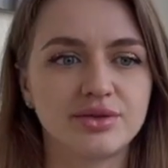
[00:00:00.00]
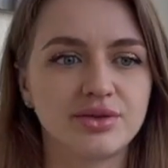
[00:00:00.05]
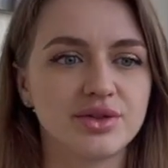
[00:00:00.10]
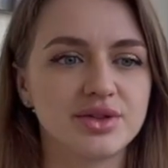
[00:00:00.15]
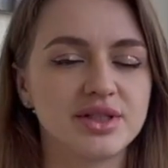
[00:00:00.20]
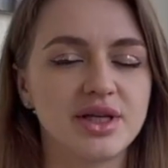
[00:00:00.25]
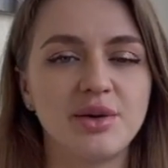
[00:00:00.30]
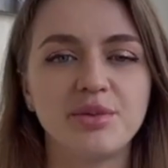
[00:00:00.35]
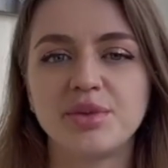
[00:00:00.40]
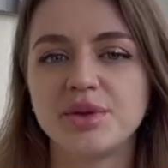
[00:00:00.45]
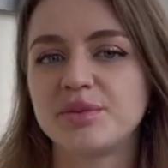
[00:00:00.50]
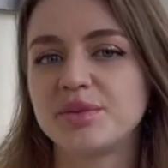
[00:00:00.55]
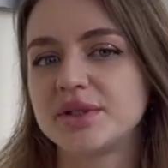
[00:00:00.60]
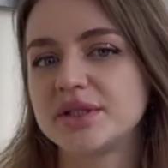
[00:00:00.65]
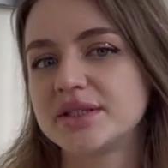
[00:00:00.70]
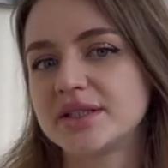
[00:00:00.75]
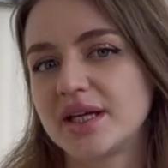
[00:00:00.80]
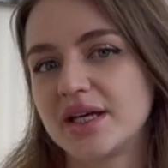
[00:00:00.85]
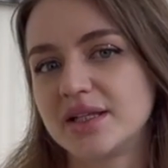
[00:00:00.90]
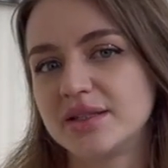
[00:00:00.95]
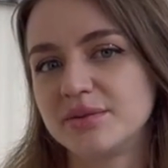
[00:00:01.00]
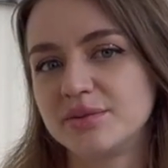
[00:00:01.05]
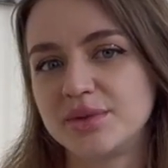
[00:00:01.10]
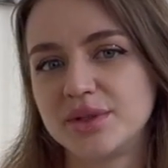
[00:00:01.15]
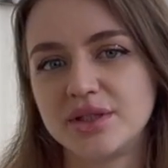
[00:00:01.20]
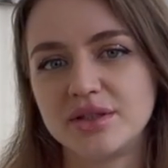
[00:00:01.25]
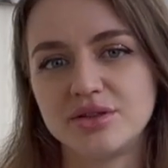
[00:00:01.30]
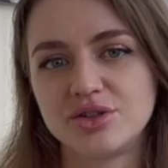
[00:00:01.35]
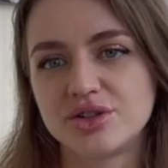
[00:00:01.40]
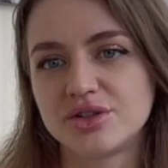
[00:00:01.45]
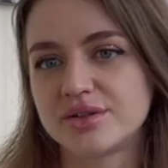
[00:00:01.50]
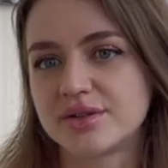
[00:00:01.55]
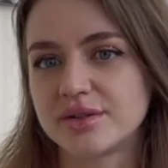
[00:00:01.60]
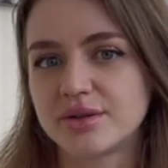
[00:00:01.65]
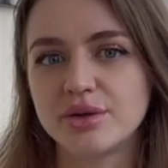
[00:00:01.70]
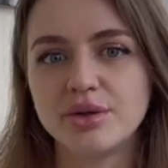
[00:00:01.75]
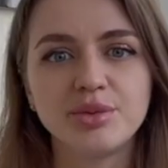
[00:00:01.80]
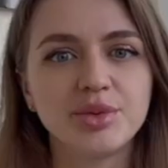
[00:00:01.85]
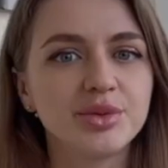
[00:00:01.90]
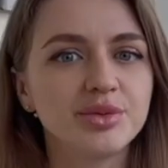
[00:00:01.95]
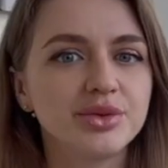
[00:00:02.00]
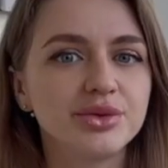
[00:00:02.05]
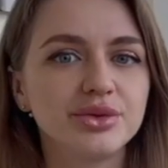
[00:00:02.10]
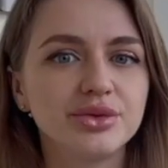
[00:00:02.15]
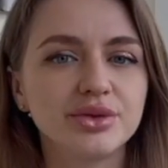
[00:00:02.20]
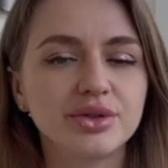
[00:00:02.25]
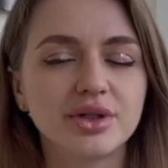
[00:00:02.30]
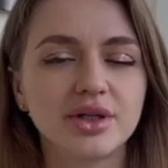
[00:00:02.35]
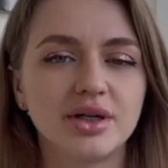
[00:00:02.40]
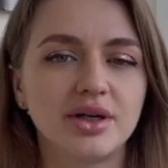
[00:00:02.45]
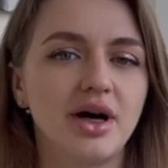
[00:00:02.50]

For some people it can be just a copybook.